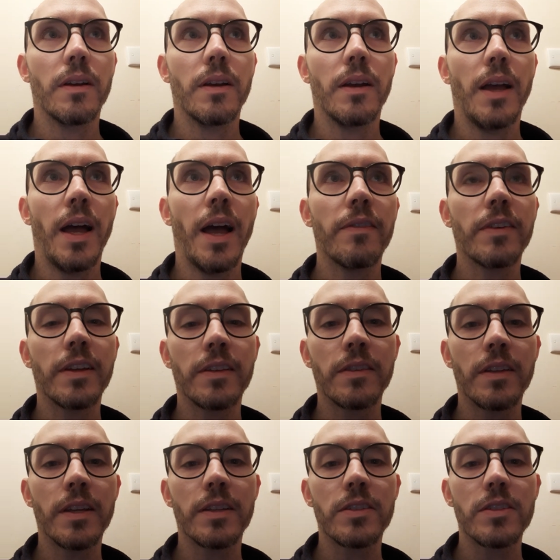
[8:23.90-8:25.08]
having
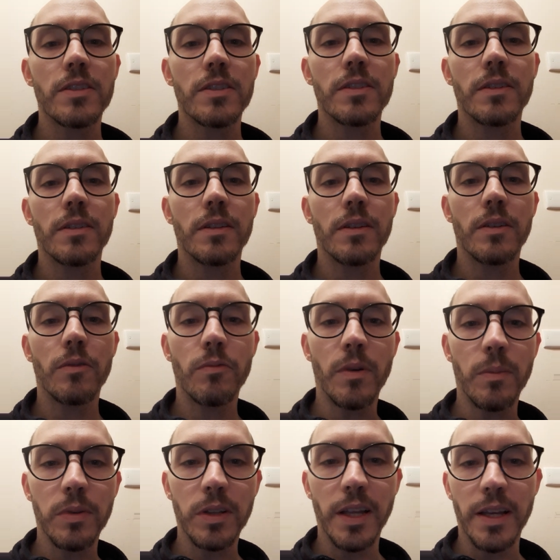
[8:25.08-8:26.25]
this
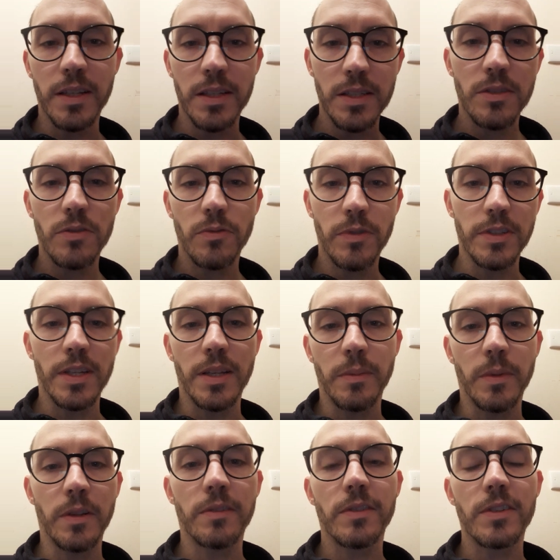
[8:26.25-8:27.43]
replace
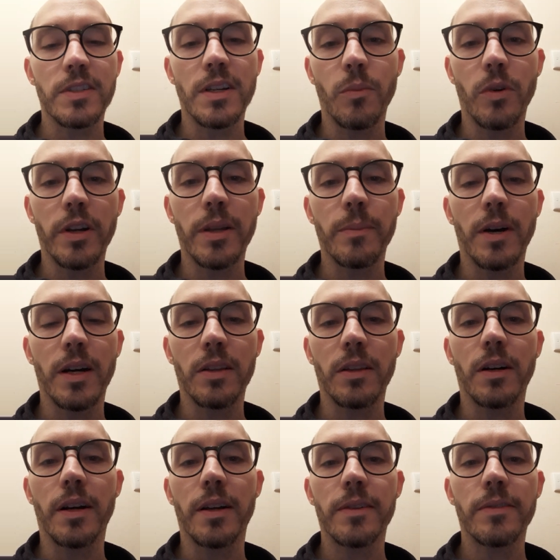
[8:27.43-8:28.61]
resentment for someone in my
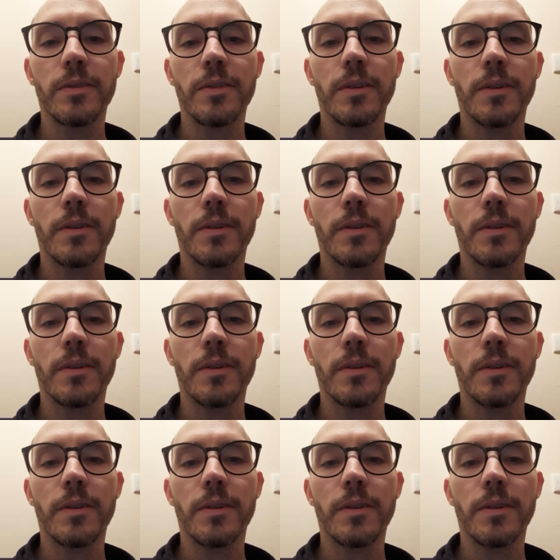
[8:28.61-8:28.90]
life